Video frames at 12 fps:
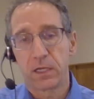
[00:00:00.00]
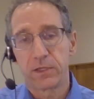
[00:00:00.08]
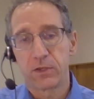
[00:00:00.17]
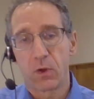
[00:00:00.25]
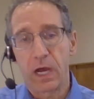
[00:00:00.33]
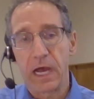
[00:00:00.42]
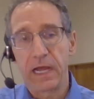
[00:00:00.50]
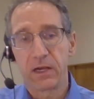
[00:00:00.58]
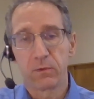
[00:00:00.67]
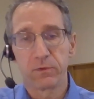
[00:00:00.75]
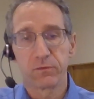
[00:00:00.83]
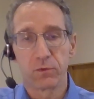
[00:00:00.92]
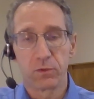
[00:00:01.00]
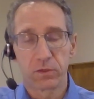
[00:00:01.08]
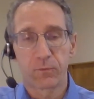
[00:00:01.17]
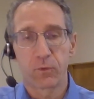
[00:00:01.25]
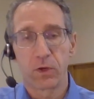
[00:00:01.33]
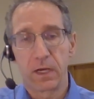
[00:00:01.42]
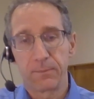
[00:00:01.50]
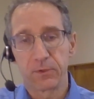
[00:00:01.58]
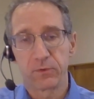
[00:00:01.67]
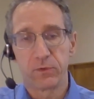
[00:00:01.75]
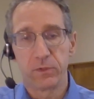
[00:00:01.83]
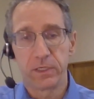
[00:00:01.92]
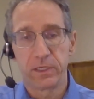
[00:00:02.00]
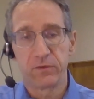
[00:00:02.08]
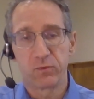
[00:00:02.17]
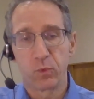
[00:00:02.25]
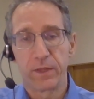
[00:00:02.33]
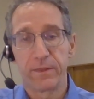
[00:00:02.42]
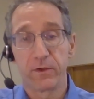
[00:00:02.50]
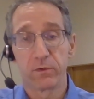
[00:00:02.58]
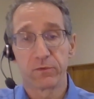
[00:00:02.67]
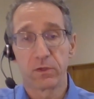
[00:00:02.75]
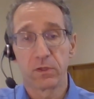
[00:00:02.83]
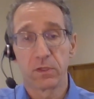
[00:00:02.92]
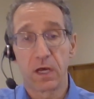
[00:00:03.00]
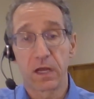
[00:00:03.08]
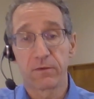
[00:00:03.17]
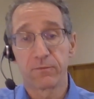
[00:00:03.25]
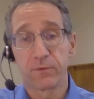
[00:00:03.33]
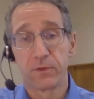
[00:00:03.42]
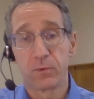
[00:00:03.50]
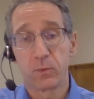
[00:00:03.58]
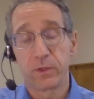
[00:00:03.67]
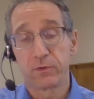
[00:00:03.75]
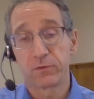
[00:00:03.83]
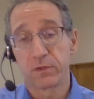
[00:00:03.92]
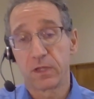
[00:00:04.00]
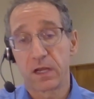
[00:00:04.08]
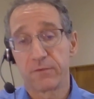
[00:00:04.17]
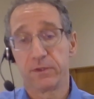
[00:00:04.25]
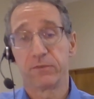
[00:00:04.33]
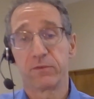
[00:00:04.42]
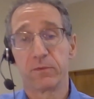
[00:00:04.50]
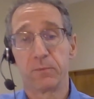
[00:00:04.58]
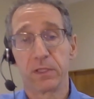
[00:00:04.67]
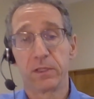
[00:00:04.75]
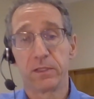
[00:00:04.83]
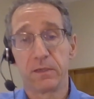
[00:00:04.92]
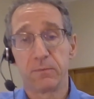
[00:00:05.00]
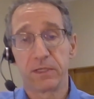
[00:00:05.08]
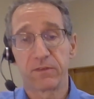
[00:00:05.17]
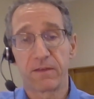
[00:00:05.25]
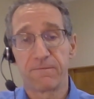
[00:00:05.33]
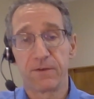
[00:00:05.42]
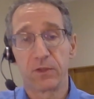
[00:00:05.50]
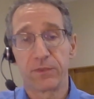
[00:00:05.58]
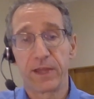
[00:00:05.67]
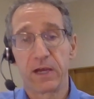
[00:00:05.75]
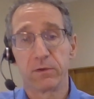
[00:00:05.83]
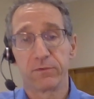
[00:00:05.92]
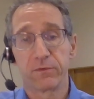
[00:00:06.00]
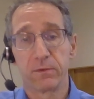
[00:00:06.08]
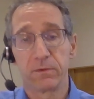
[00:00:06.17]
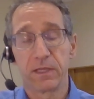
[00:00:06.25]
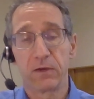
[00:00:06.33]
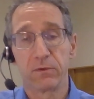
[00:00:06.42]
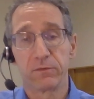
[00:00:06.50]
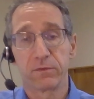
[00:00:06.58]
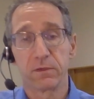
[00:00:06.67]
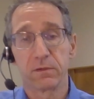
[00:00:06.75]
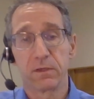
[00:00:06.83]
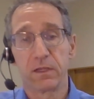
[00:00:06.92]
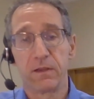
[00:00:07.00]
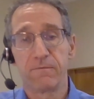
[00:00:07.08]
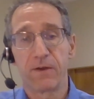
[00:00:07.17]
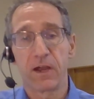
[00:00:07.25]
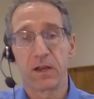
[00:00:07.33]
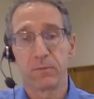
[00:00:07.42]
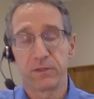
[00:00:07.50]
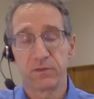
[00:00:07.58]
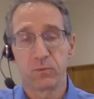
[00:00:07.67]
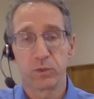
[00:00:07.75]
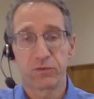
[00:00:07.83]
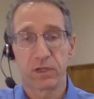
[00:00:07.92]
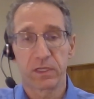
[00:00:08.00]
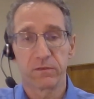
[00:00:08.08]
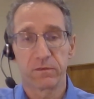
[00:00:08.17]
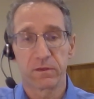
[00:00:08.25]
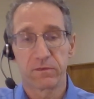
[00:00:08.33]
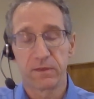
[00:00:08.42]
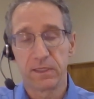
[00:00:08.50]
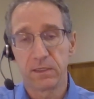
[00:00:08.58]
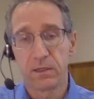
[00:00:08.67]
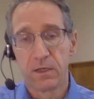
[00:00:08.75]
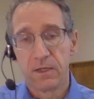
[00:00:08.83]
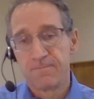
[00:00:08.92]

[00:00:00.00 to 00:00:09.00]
I always looked for opportunities when there's a lot of instability because I felt an environment in which I could succeed.